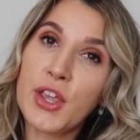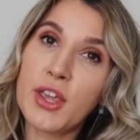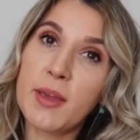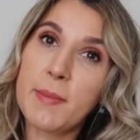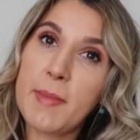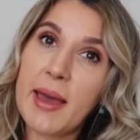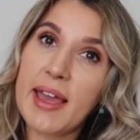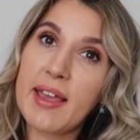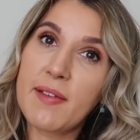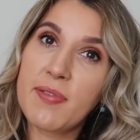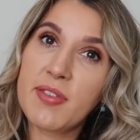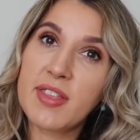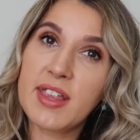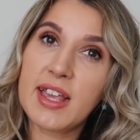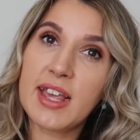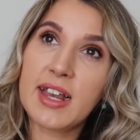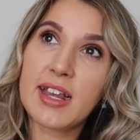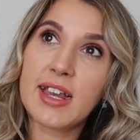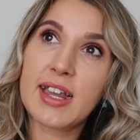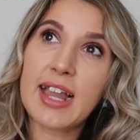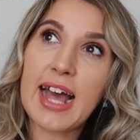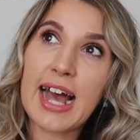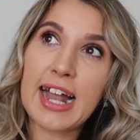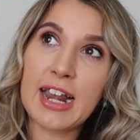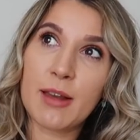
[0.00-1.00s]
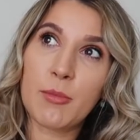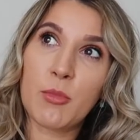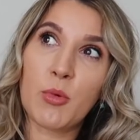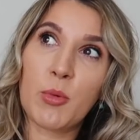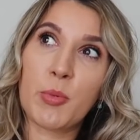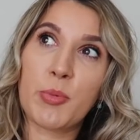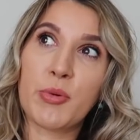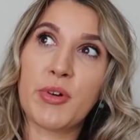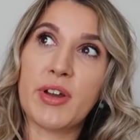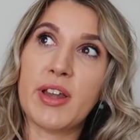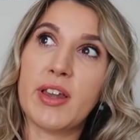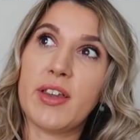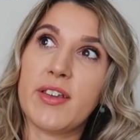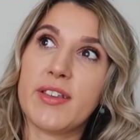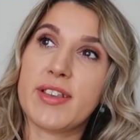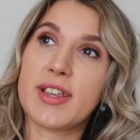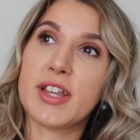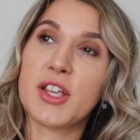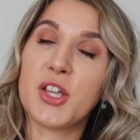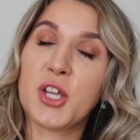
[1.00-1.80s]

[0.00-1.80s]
you may have seen an animal print